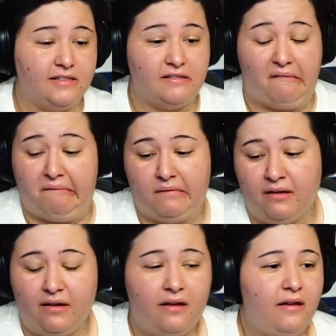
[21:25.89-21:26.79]
So.
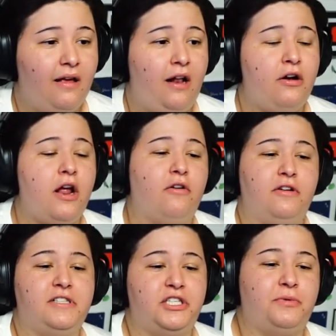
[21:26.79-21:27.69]
I don't know.
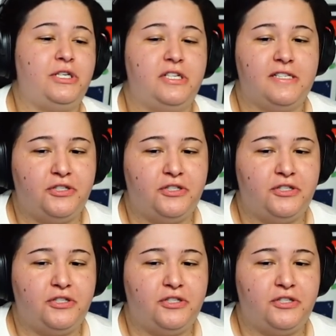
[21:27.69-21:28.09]
Their situation is